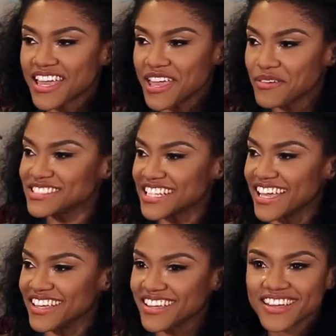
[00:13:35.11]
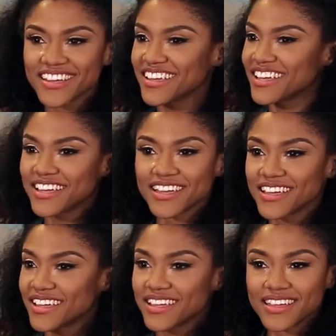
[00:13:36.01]
He was like,
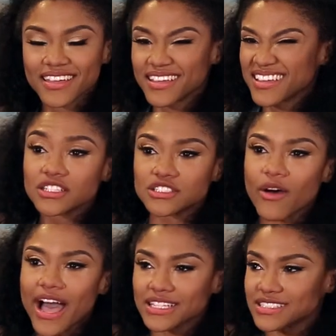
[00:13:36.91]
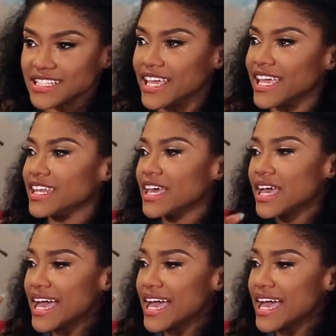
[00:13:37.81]
so I said,